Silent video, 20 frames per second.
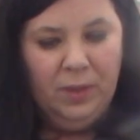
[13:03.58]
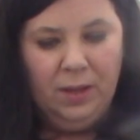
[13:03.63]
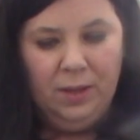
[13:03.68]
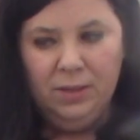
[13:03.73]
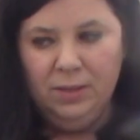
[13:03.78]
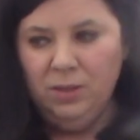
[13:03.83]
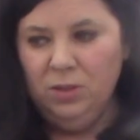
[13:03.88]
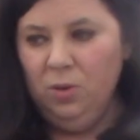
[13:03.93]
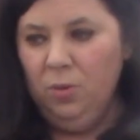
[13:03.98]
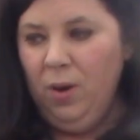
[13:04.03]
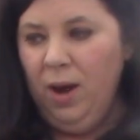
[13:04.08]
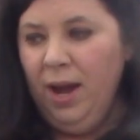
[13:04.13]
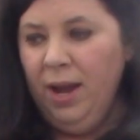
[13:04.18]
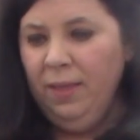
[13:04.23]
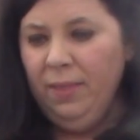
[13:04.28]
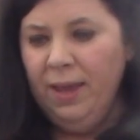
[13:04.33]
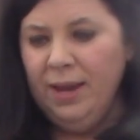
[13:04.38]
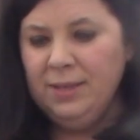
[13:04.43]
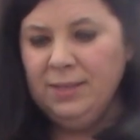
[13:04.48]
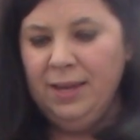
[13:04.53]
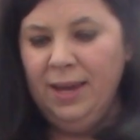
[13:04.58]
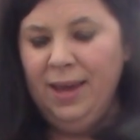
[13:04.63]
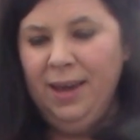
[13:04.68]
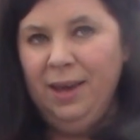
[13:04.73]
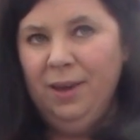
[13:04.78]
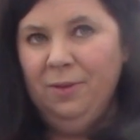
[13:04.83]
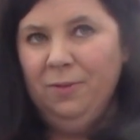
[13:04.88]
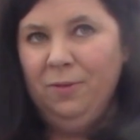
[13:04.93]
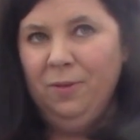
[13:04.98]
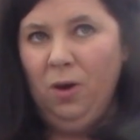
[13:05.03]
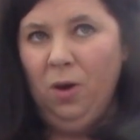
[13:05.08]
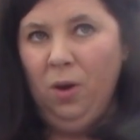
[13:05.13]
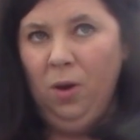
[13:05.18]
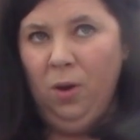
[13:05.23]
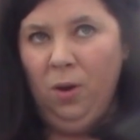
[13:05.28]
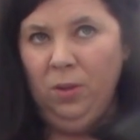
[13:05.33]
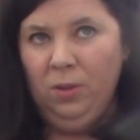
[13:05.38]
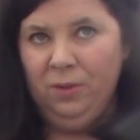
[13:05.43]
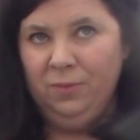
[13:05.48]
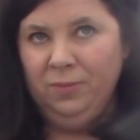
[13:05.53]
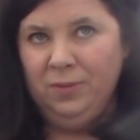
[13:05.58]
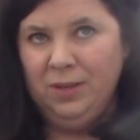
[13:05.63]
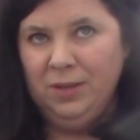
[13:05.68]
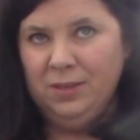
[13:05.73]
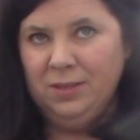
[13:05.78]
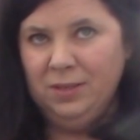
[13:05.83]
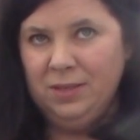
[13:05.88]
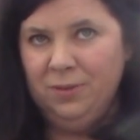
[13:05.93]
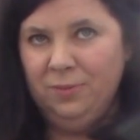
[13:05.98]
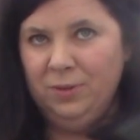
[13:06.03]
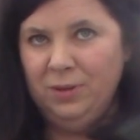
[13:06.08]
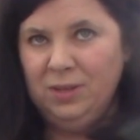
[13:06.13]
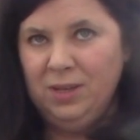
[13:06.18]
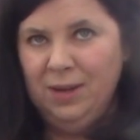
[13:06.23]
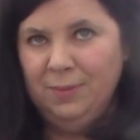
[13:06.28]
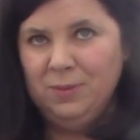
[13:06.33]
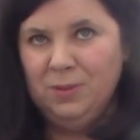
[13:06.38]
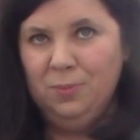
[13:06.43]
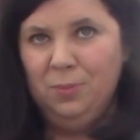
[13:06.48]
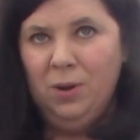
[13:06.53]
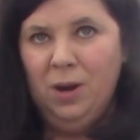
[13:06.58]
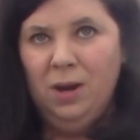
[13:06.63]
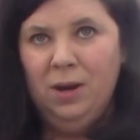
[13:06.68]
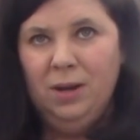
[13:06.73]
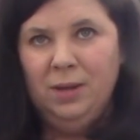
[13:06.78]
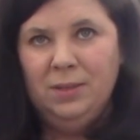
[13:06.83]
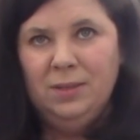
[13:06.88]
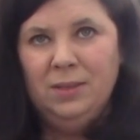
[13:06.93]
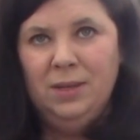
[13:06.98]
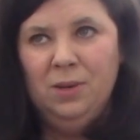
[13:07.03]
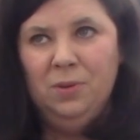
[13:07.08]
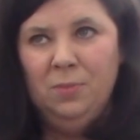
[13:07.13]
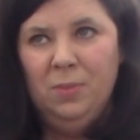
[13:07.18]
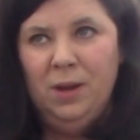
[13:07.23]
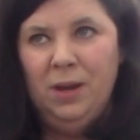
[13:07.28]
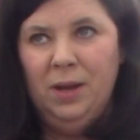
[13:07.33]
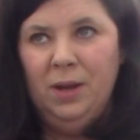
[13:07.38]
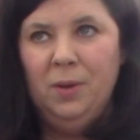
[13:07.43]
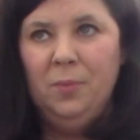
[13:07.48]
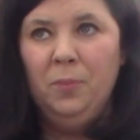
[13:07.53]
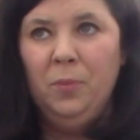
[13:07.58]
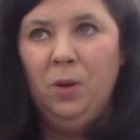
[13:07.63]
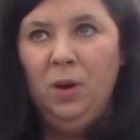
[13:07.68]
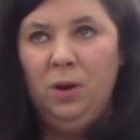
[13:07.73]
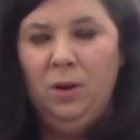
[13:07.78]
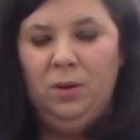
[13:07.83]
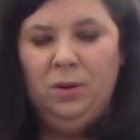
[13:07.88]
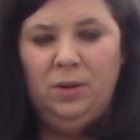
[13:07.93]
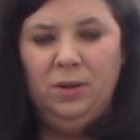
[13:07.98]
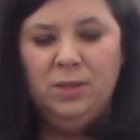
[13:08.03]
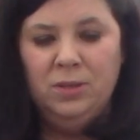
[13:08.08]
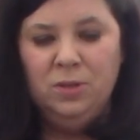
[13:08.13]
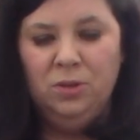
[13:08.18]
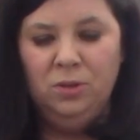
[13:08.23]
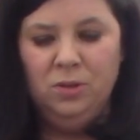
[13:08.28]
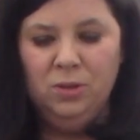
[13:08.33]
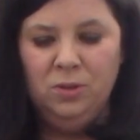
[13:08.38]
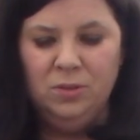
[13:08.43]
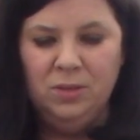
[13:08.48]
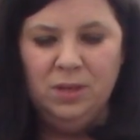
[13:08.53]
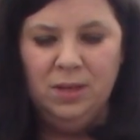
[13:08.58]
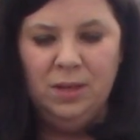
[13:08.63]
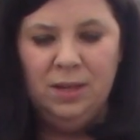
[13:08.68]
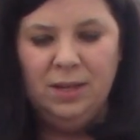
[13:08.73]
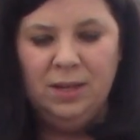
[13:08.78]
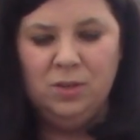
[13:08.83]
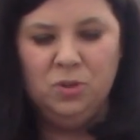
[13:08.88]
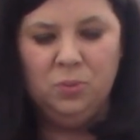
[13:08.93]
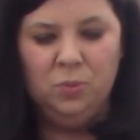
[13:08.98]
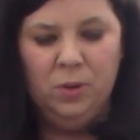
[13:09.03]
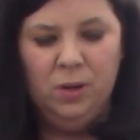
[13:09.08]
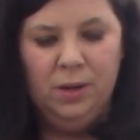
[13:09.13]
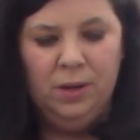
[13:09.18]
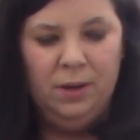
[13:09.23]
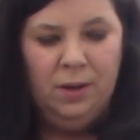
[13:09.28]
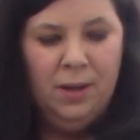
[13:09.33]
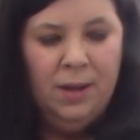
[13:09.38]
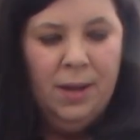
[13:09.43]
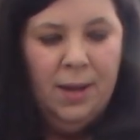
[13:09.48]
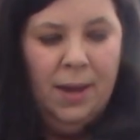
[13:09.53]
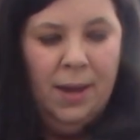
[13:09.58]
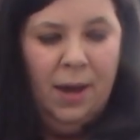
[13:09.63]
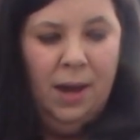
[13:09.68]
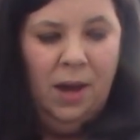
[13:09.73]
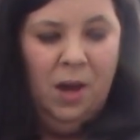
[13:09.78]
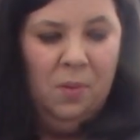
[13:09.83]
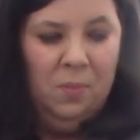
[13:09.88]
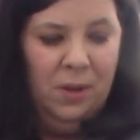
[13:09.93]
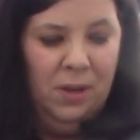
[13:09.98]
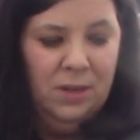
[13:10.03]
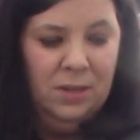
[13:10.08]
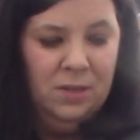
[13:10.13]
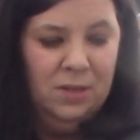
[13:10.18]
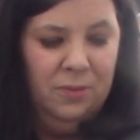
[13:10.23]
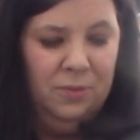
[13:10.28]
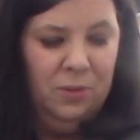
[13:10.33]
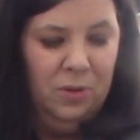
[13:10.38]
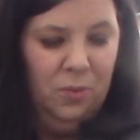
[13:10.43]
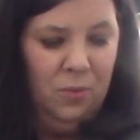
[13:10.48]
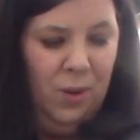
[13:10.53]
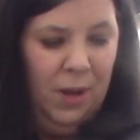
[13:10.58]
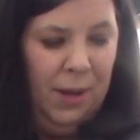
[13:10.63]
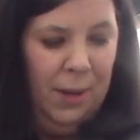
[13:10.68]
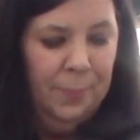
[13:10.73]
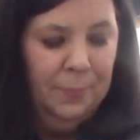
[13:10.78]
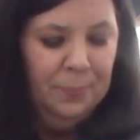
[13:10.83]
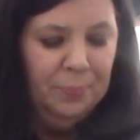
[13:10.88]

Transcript: So I like to have all of these different types of products in my garden because you're using each one in a different way.